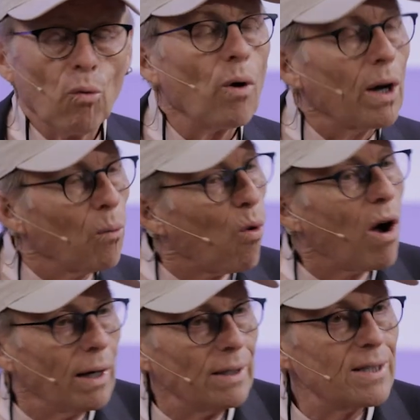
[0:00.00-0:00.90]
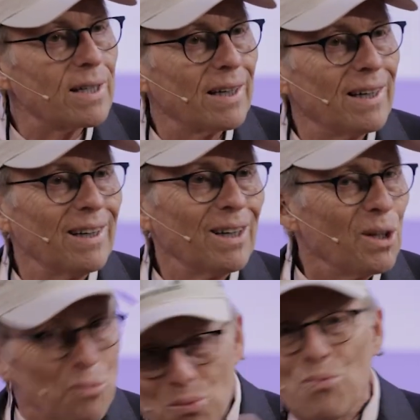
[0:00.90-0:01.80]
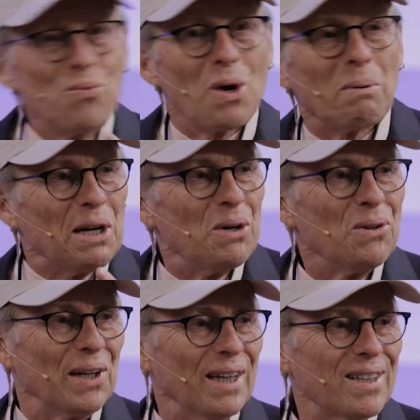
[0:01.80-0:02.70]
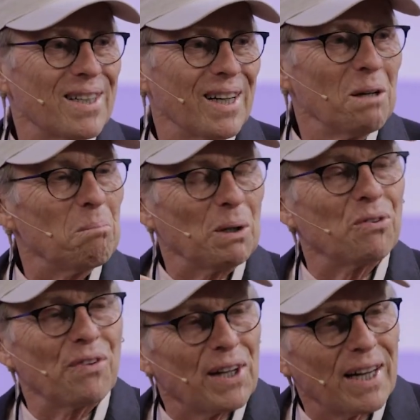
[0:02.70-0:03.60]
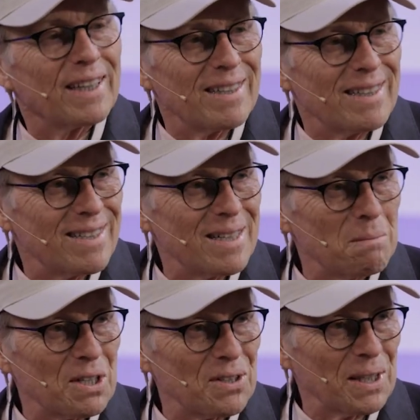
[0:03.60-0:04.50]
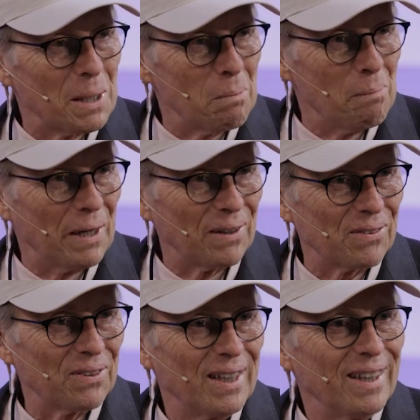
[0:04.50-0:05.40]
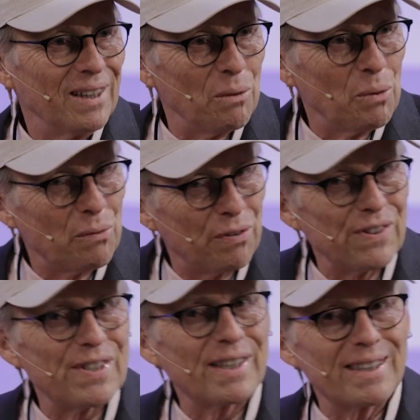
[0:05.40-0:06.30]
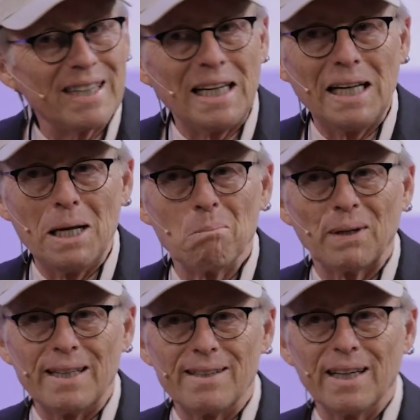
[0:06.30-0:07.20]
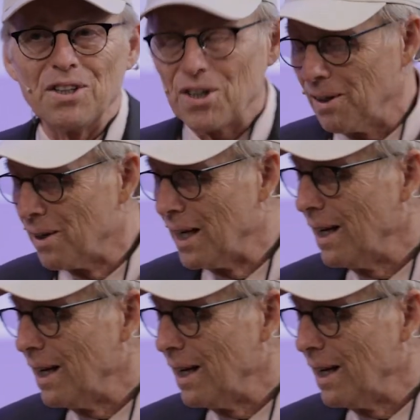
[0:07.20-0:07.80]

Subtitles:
What it was, and nobody knew this, but it was very likely the stem cells and the hyperbarics that we were facilitating implantation.